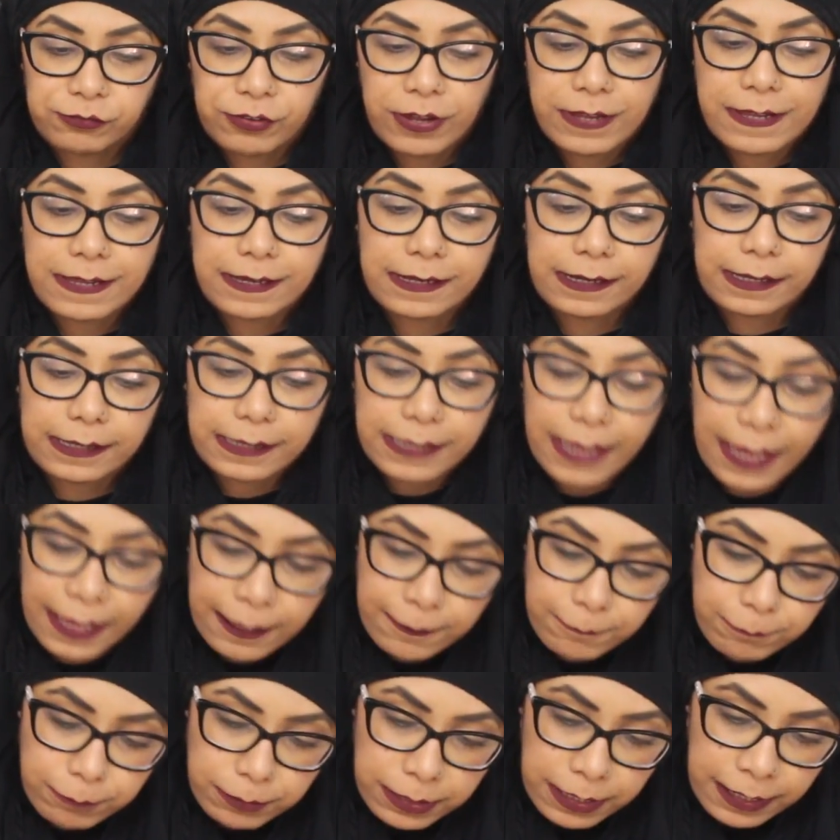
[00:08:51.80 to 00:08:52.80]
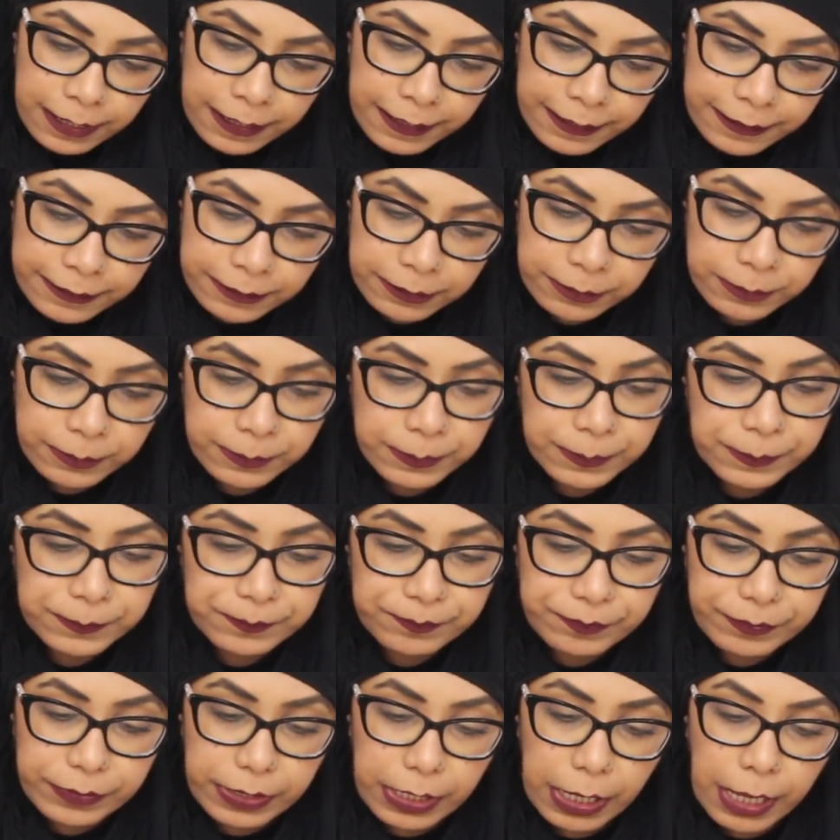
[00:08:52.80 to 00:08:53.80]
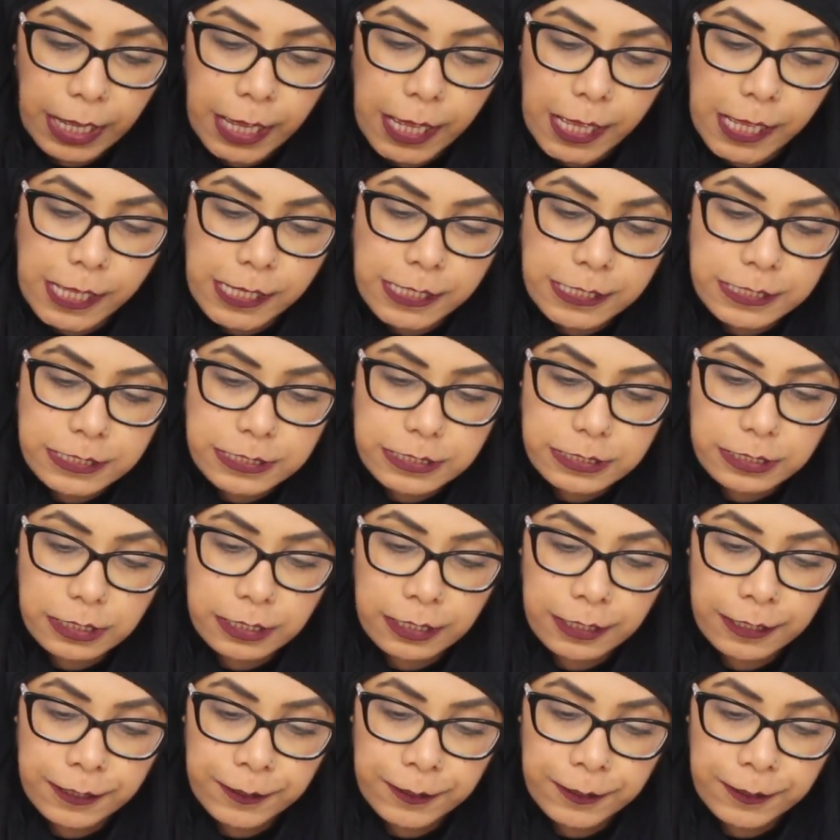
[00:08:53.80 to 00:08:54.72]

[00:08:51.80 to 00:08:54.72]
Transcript: creating a game plan, and